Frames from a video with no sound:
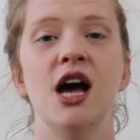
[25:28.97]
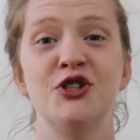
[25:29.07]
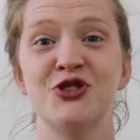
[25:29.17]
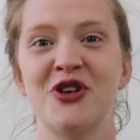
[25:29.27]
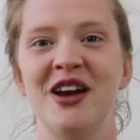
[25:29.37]

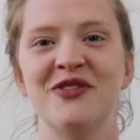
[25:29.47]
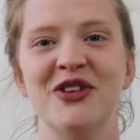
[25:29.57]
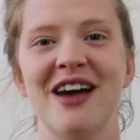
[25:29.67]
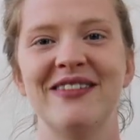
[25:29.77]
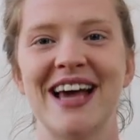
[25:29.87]
Just try and
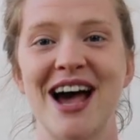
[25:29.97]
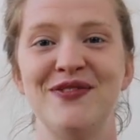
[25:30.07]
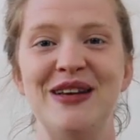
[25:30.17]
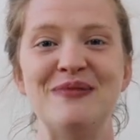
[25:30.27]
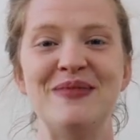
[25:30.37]
avoid having
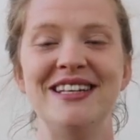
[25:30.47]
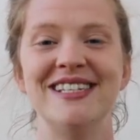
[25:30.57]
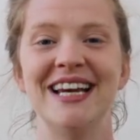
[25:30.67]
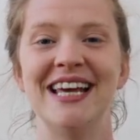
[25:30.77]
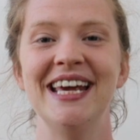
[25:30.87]
caffeine
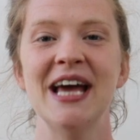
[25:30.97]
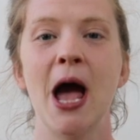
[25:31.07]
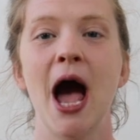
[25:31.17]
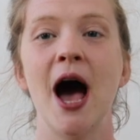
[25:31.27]
immediately.